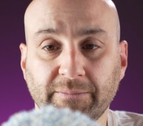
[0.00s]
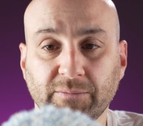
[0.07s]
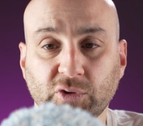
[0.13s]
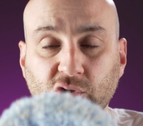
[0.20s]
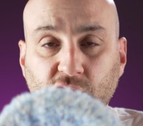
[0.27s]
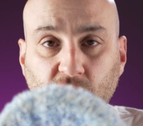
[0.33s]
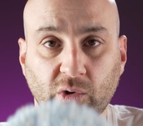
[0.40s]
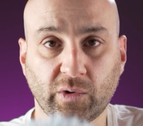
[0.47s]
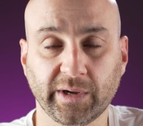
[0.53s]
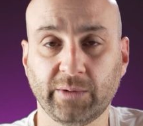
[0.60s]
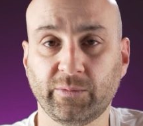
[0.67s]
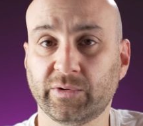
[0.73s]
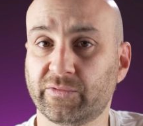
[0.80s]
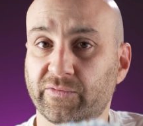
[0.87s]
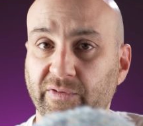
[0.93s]
Sure, it
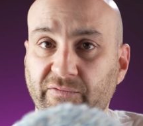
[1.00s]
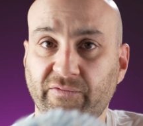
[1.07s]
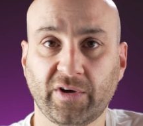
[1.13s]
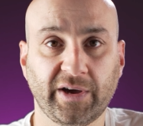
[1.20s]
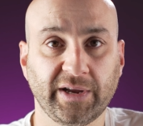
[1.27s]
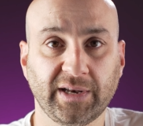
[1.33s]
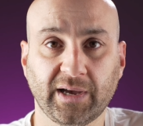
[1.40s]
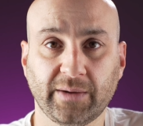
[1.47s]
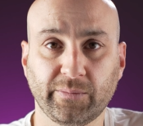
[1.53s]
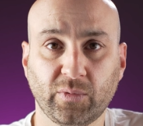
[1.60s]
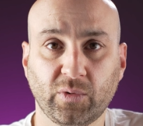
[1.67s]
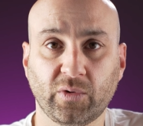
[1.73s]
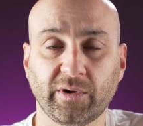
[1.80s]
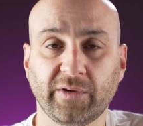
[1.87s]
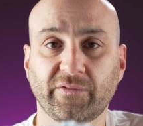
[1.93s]
would have refined up
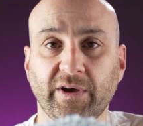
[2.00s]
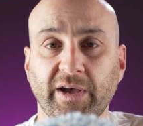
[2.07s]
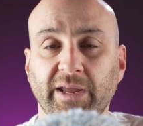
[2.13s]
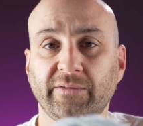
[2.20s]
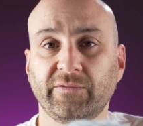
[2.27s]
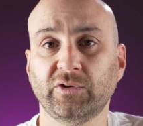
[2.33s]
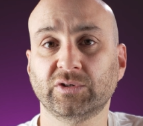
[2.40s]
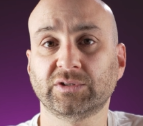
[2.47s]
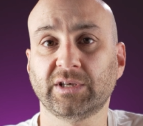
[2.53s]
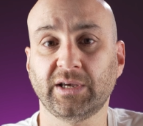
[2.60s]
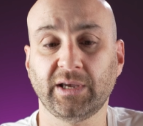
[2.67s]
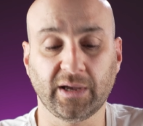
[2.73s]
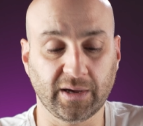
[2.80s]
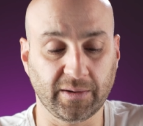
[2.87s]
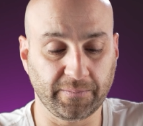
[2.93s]
more if I had have used
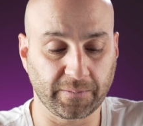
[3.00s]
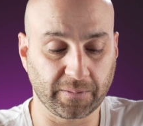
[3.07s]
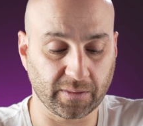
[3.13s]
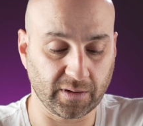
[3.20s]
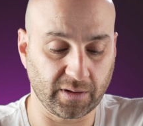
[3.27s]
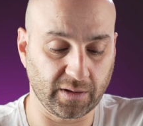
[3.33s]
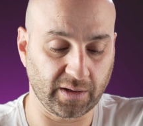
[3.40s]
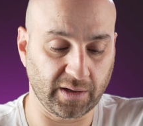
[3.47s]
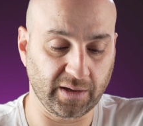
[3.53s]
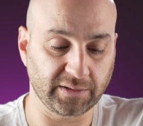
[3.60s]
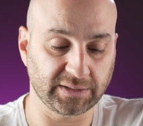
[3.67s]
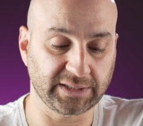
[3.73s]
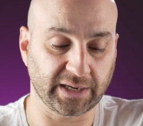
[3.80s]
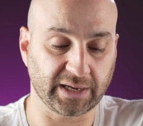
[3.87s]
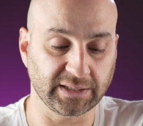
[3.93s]
a
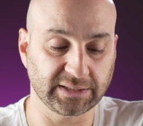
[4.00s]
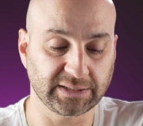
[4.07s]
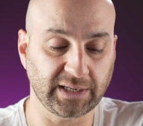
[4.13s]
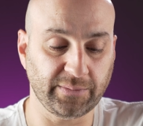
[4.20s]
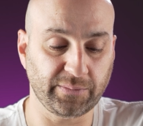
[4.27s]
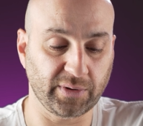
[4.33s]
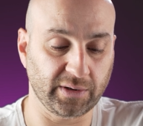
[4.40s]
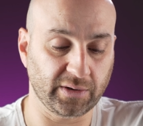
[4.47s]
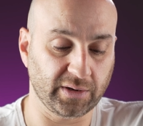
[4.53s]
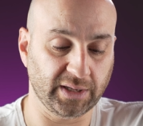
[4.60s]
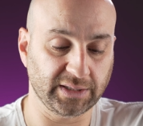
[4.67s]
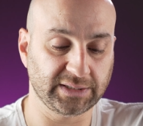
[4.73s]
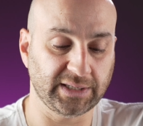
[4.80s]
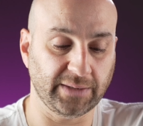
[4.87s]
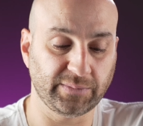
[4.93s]
second step
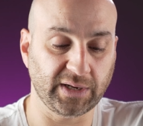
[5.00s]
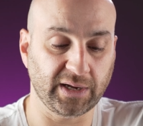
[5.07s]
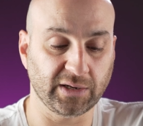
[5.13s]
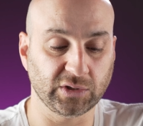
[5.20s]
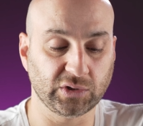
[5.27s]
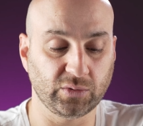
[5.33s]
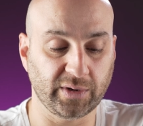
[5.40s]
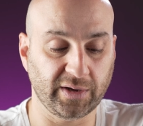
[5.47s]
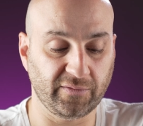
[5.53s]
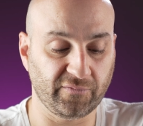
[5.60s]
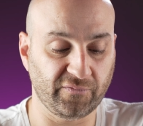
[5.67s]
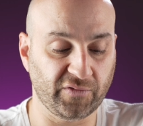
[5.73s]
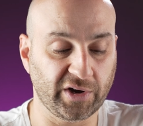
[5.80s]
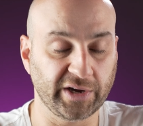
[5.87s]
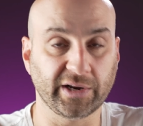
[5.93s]
and stepped down to a
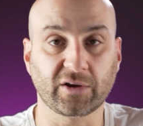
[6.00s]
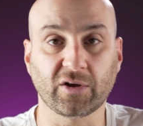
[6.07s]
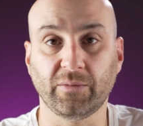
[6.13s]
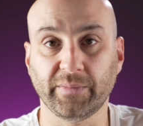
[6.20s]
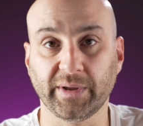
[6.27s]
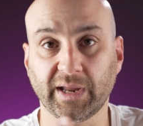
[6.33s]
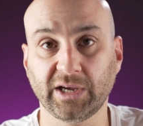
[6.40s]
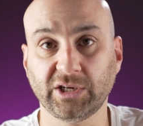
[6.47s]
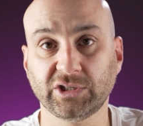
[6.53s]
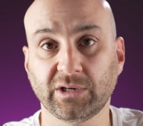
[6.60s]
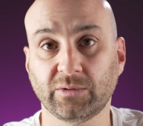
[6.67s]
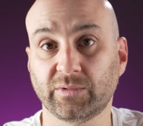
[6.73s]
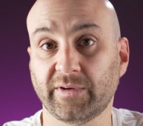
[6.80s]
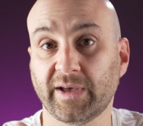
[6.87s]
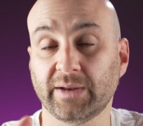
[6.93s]
finer combination. I
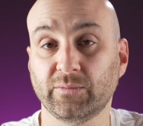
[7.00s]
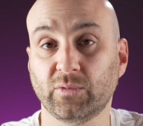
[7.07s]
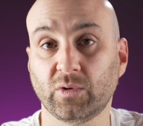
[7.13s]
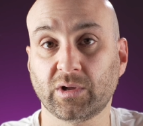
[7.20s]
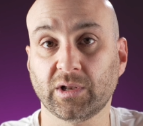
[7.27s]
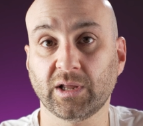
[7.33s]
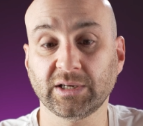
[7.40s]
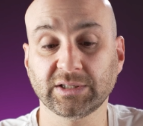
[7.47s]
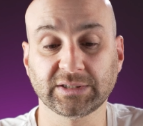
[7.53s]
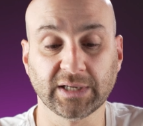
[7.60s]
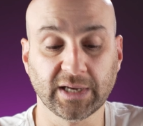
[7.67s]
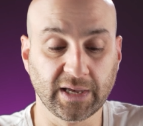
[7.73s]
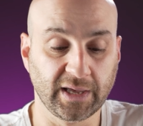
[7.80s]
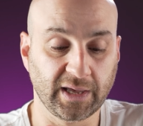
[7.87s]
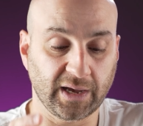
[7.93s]
would have had more gloss,
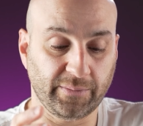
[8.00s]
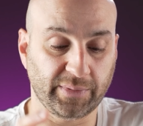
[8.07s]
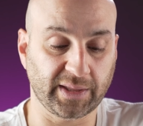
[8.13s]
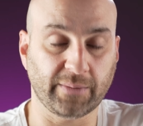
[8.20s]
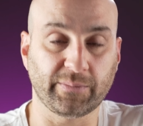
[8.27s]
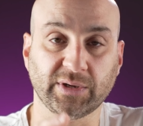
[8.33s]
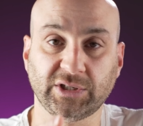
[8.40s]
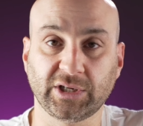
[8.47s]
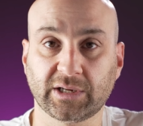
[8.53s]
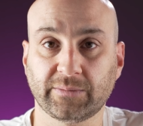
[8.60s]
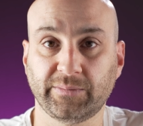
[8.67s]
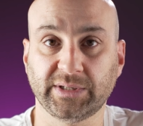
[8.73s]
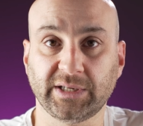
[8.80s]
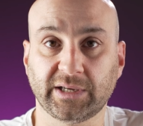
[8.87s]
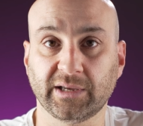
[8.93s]
but that
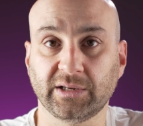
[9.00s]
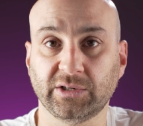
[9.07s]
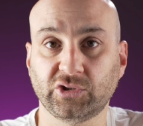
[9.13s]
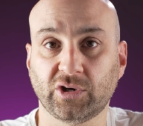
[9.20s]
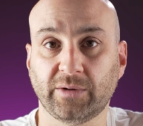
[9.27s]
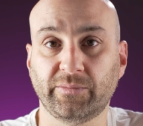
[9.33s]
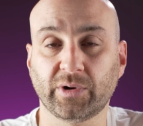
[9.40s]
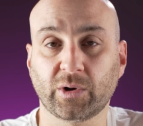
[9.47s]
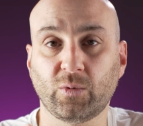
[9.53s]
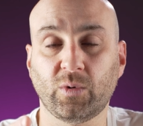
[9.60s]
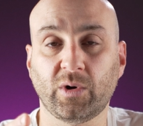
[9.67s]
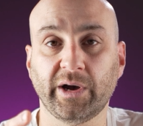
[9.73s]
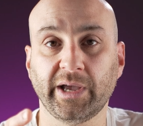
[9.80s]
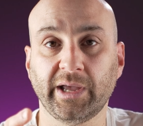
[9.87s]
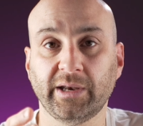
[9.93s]
particular job
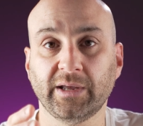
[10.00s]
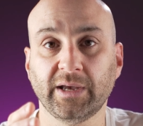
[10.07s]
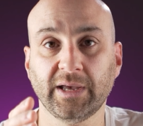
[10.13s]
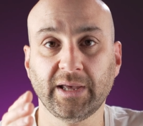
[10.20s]
required